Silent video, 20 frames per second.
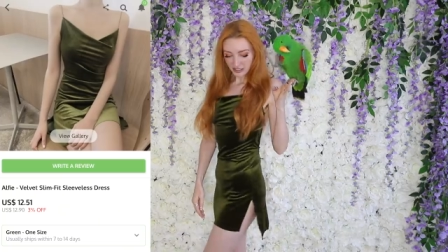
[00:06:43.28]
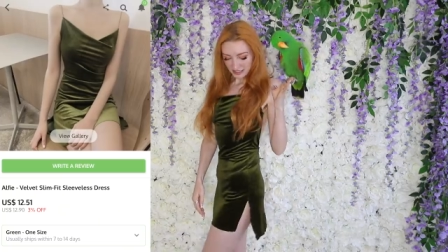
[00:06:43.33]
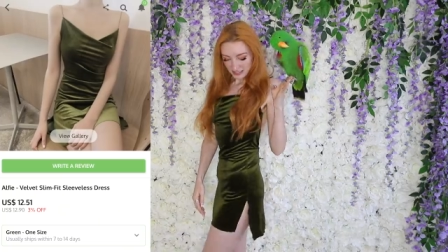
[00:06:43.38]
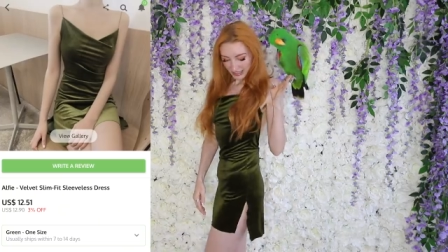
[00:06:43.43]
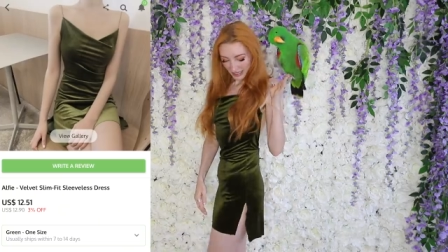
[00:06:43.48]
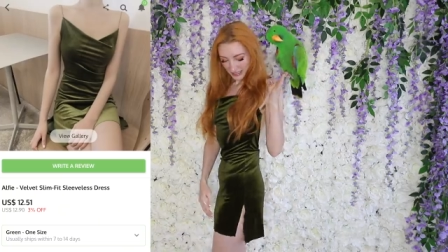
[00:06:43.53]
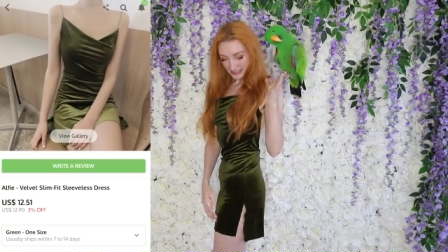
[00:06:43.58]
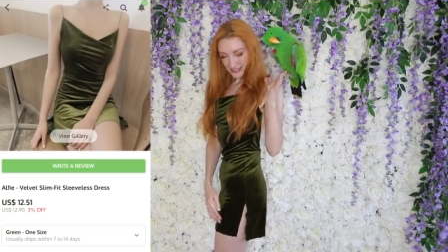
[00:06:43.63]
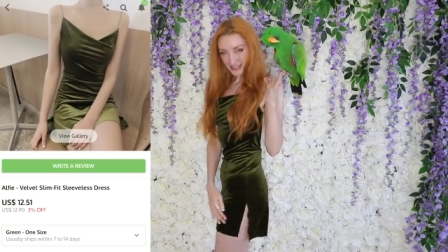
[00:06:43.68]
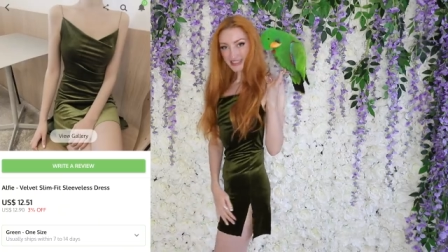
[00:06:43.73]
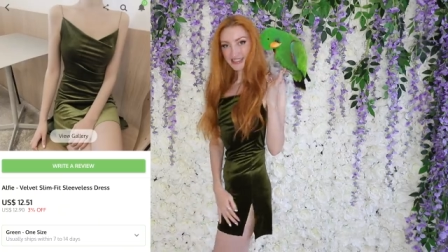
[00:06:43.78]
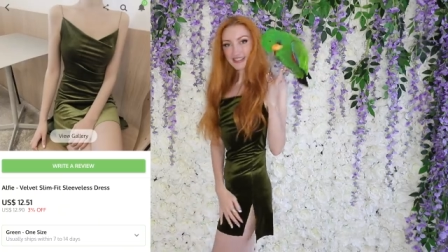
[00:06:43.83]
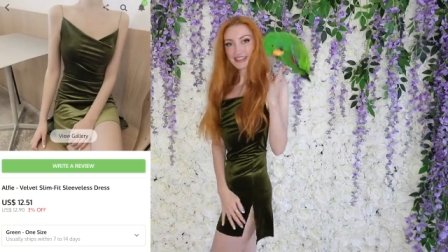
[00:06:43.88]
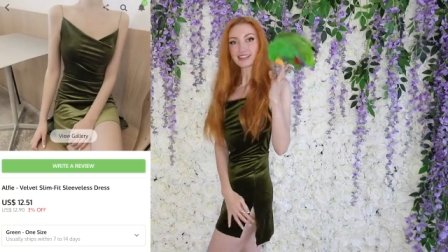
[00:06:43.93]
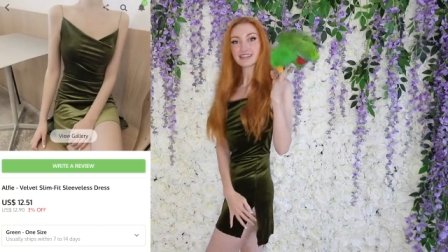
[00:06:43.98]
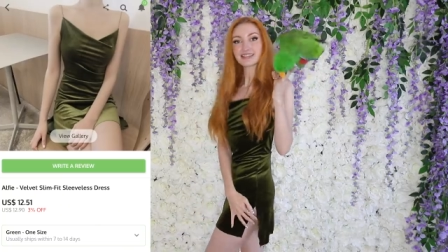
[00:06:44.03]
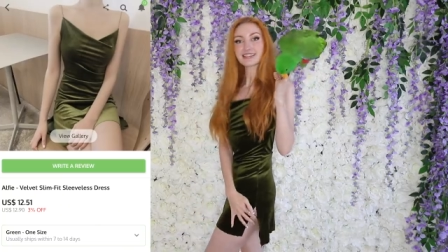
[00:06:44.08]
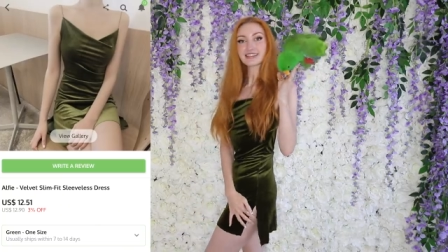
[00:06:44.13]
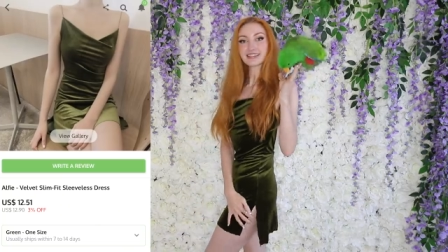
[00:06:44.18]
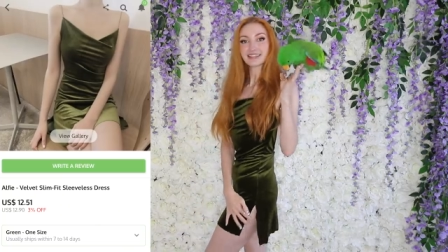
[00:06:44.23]
dress has these
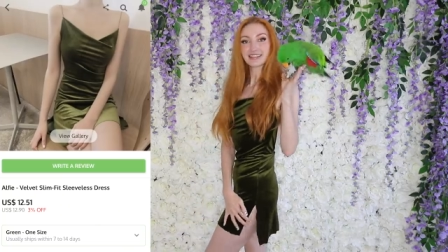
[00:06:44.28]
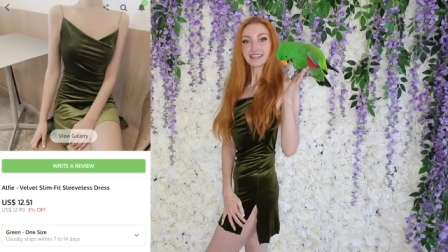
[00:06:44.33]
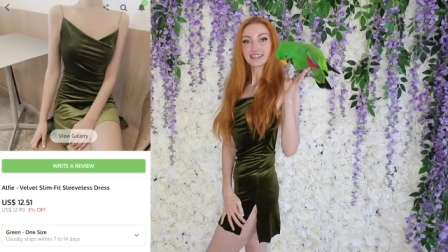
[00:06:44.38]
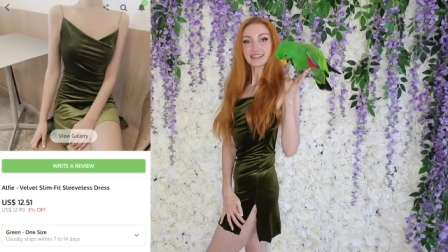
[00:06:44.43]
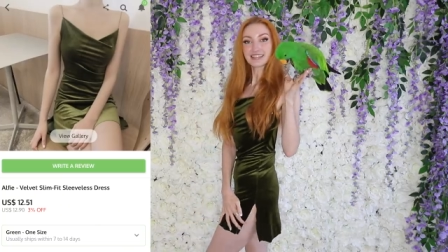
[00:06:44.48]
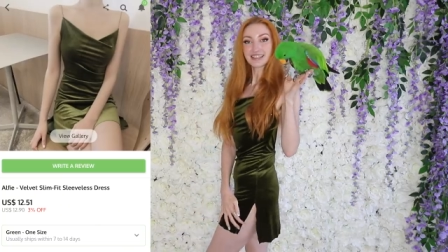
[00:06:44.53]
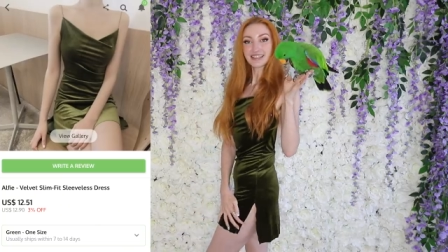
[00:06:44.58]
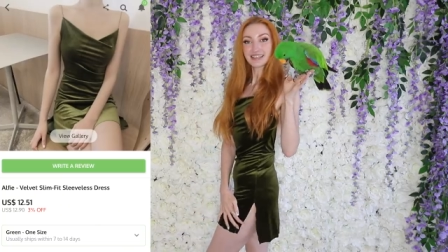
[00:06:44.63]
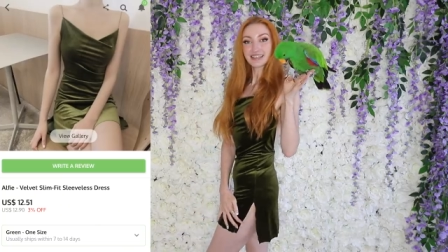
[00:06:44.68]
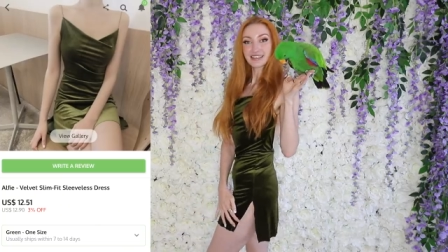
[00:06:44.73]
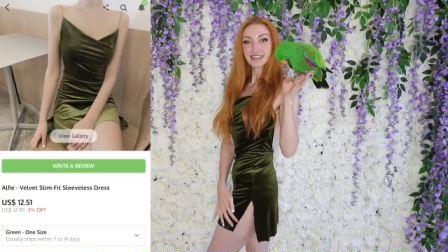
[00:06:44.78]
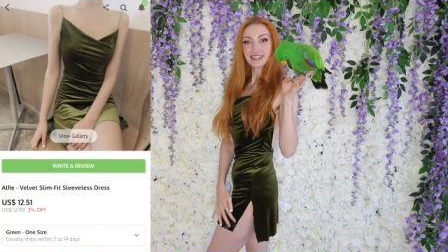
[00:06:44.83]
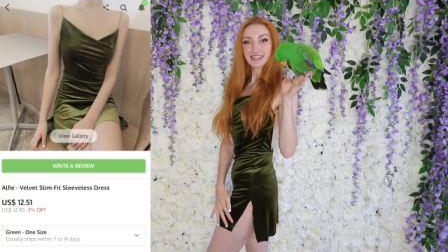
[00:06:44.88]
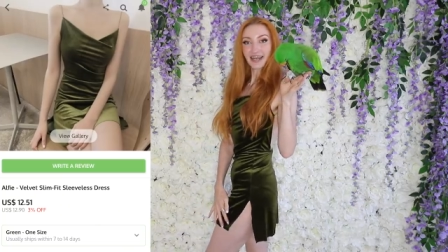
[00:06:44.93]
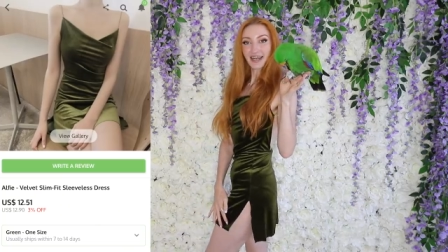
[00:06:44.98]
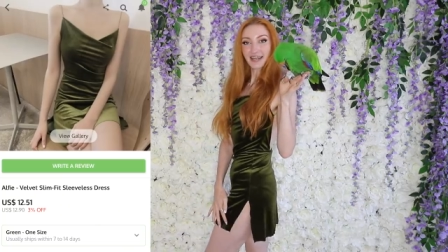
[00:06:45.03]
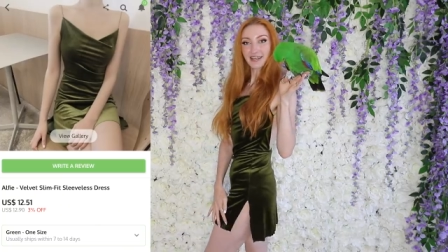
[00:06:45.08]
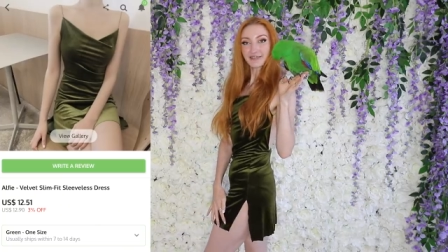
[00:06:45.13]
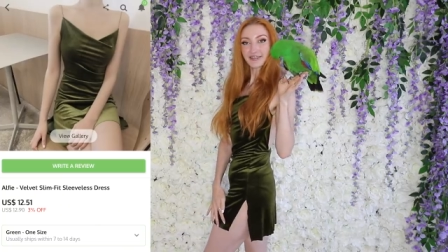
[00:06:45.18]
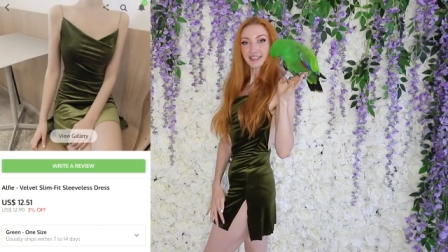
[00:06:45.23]
little slits in the
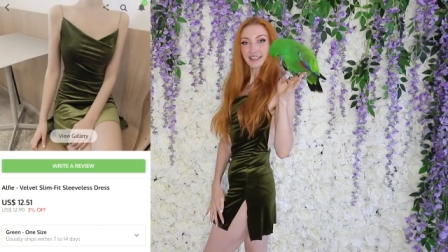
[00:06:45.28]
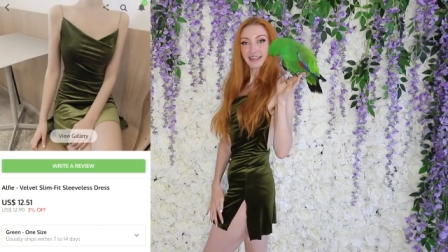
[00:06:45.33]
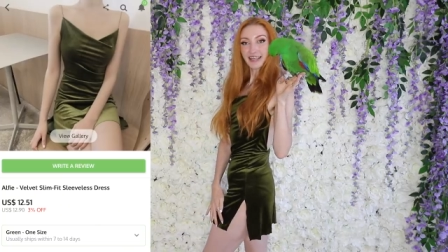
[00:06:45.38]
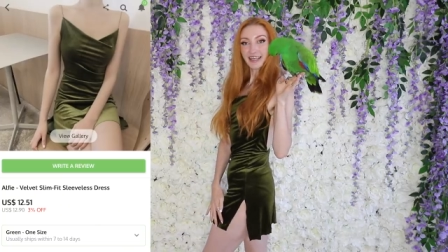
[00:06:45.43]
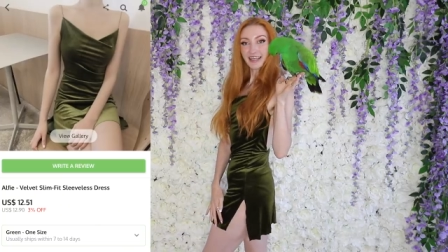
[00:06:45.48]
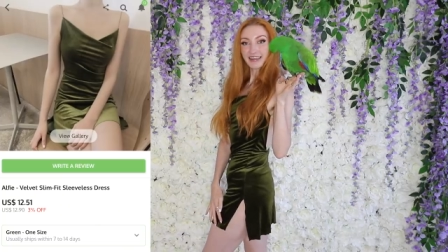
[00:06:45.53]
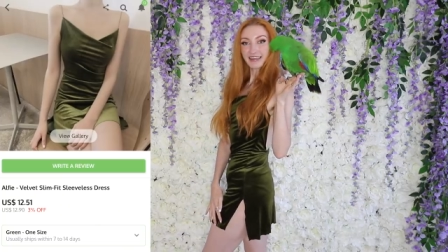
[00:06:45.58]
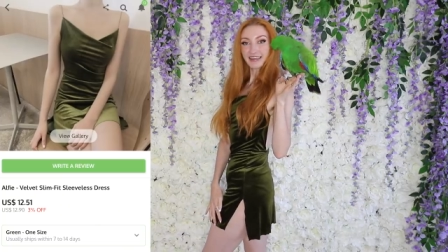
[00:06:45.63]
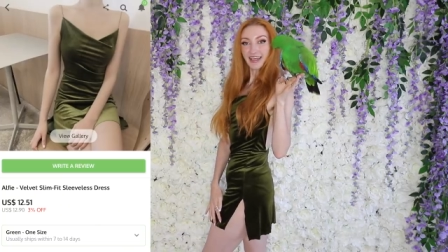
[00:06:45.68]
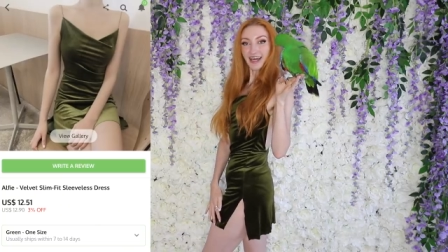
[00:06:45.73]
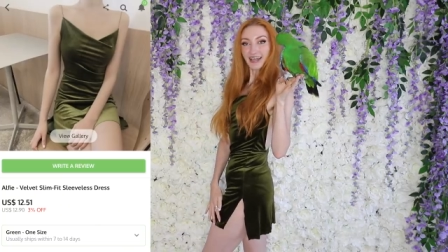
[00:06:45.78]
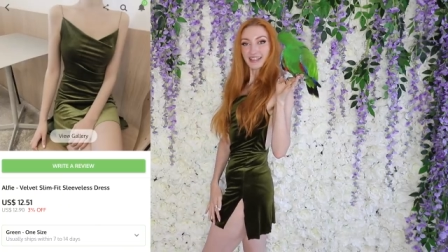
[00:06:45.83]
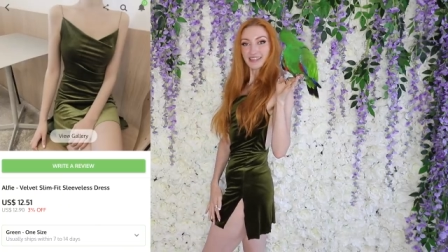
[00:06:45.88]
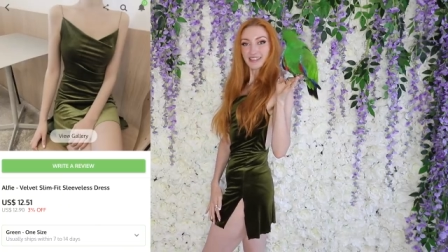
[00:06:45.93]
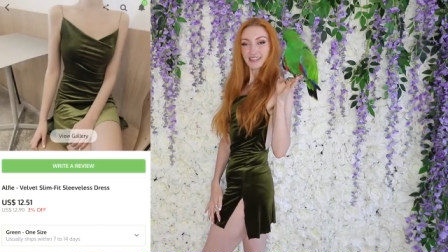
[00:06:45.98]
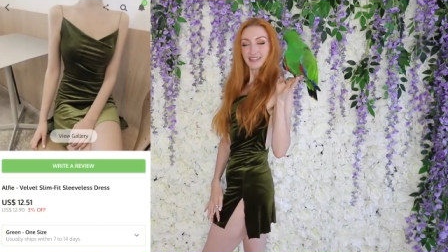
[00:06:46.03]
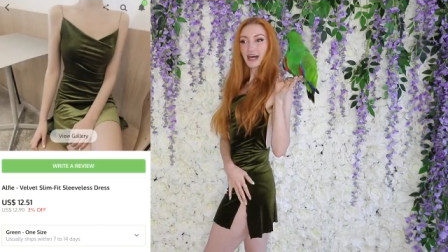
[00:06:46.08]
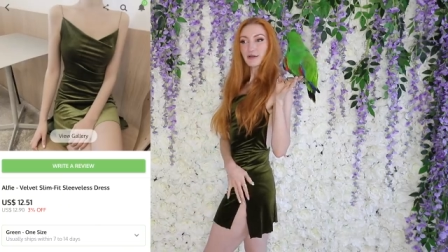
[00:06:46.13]
side of it, like that.